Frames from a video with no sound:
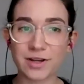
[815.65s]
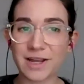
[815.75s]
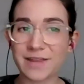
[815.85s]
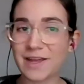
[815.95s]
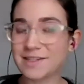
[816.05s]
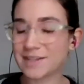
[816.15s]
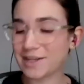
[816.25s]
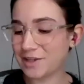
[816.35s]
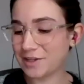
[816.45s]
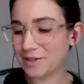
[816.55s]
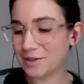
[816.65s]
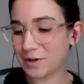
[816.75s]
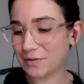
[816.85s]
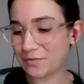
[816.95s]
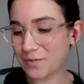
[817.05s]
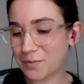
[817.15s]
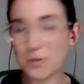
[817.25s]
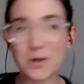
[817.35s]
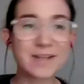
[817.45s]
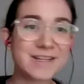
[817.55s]
And that's the
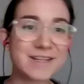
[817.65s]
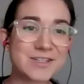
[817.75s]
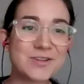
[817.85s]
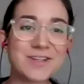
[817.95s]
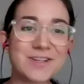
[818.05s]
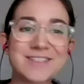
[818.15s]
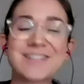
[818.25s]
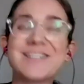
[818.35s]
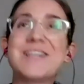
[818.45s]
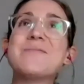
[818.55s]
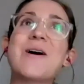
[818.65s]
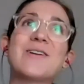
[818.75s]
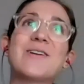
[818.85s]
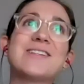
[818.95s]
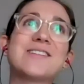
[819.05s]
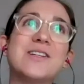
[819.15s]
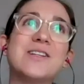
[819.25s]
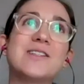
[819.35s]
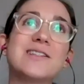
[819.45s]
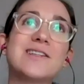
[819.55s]
important thing too to think about
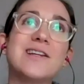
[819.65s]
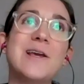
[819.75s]
is